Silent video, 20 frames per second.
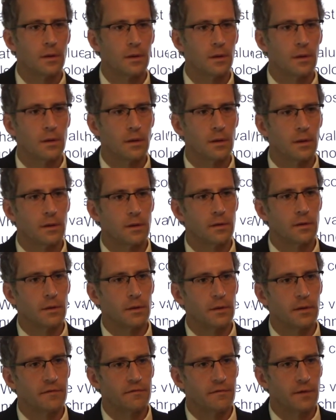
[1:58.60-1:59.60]
I
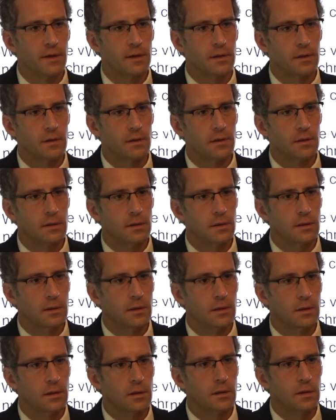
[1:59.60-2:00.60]
find it
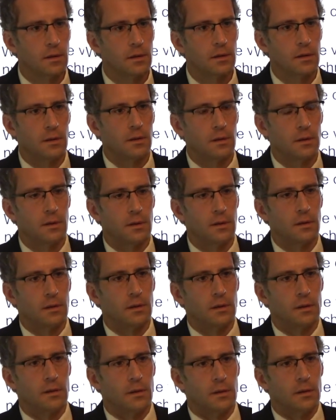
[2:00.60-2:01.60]
strange that
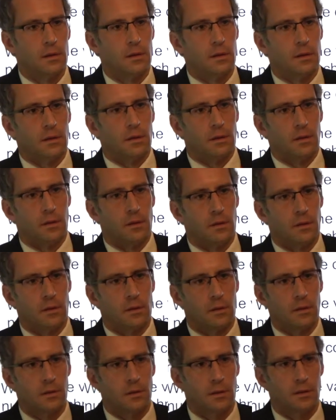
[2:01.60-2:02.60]
there is no
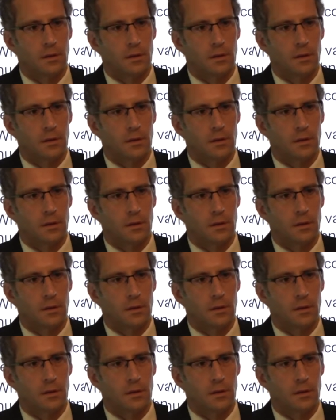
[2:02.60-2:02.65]
specific